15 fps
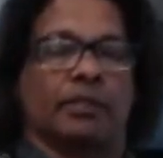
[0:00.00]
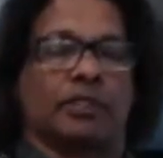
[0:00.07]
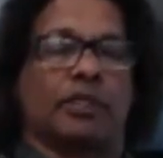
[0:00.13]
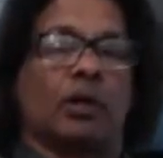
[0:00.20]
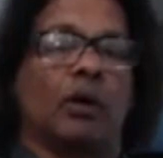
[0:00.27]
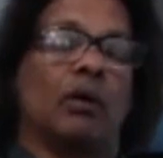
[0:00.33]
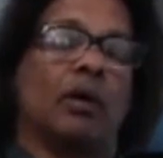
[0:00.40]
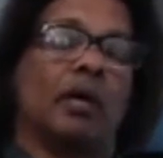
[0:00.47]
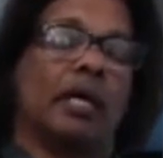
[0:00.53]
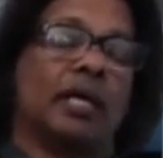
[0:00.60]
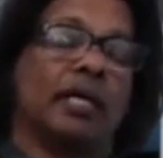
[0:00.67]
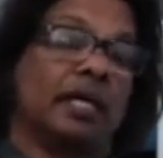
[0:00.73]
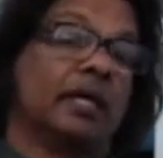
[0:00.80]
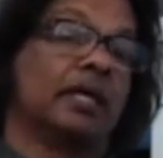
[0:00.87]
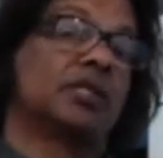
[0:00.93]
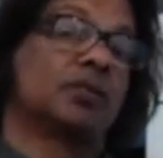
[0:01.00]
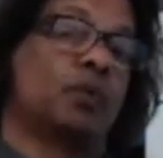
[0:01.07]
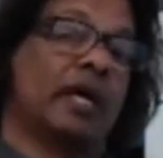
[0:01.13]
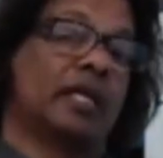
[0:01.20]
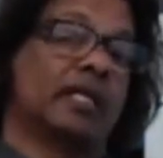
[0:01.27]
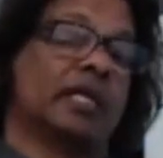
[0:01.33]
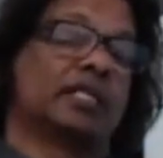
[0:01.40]
So here's
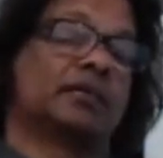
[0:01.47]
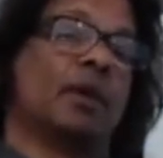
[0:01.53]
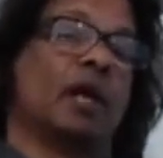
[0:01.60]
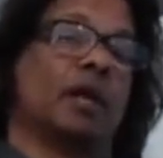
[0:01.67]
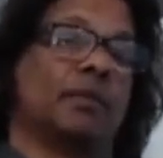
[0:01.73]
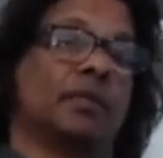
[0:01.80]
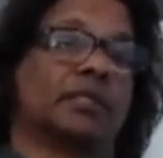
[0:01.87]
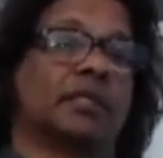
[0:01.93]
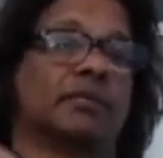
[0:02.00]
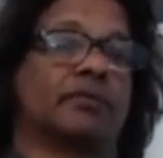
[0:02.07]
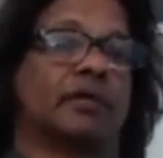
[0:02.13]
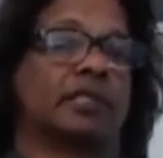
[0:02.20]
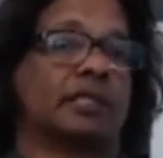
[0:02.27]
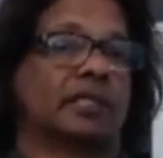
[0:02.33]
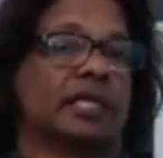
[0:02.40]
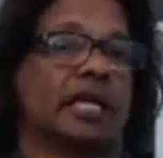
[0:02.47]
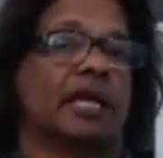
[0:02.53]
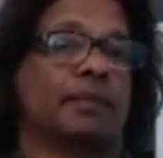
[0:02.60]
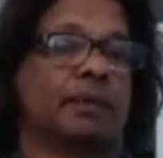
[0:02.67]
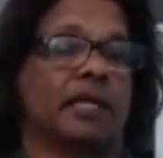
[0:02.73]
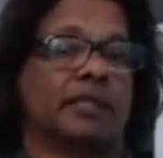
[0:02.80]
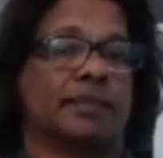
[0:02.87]
where that small business versus
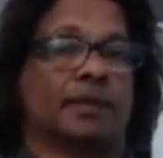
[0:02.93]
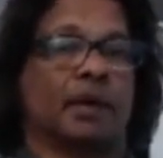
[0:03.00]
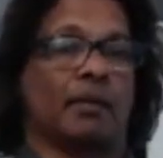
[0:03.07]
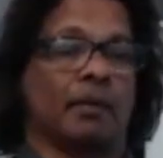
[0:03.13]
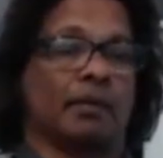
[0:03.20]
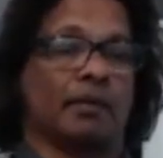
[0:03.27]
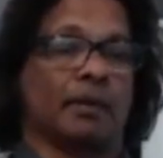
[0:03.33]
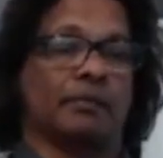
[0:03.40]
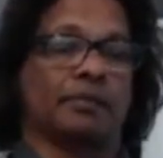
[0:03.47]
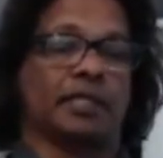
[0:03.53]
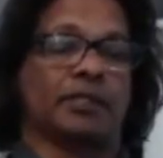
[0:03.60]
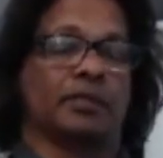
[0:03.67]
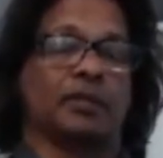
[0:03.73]
enterprise problem comes in.